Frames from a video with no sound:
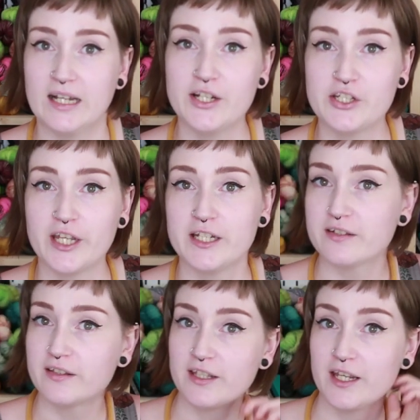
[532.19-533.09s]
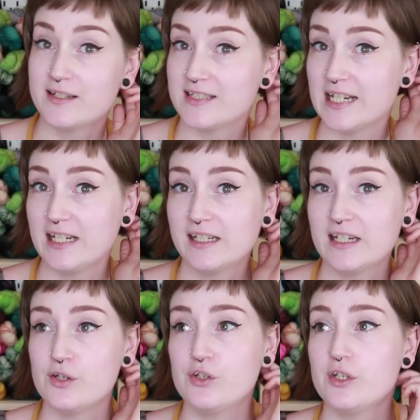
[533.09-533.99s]
I turned 30
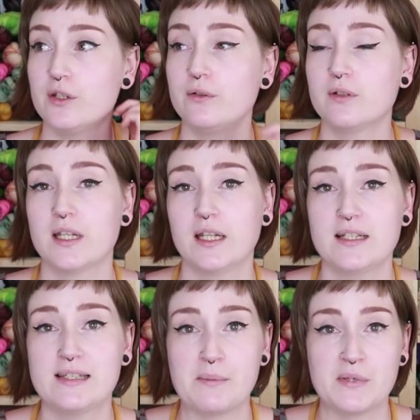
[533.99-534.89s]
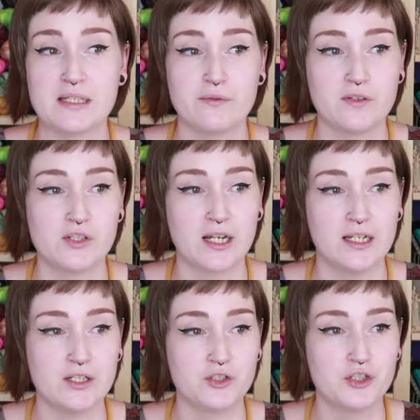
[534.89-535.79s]
in June and I set myself the
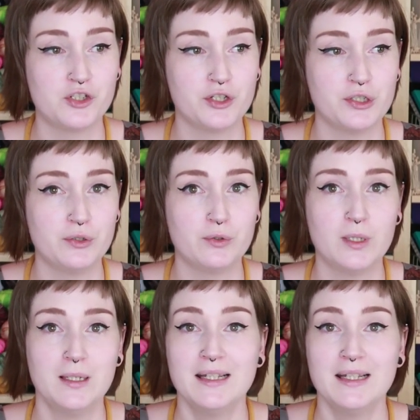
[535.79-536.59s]
challenge to